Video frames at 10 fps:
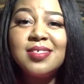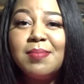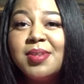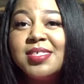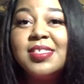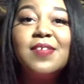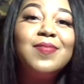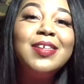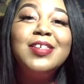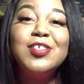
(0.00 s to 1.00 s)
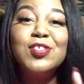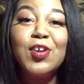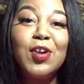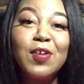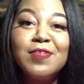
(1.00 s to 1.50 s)
some of this stuff didn't
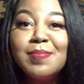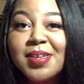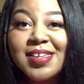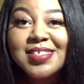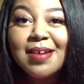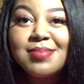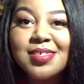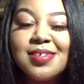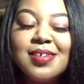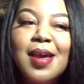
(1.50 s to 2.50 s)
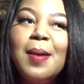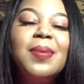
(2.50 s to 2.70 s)
deserve to be in the top 10.